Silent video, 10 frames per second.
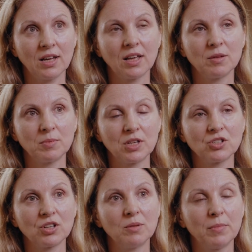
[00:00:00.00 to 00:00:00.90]
and the
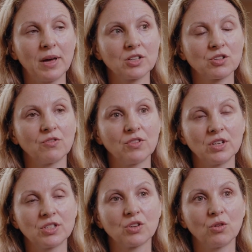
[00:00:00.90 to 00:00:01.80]
potential impact of
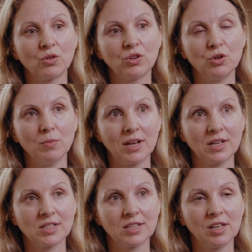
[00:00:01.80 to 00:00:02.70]
this on
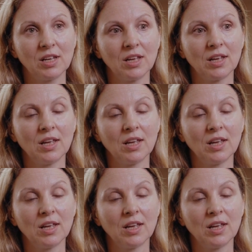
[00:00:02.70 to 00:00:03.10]
humanity.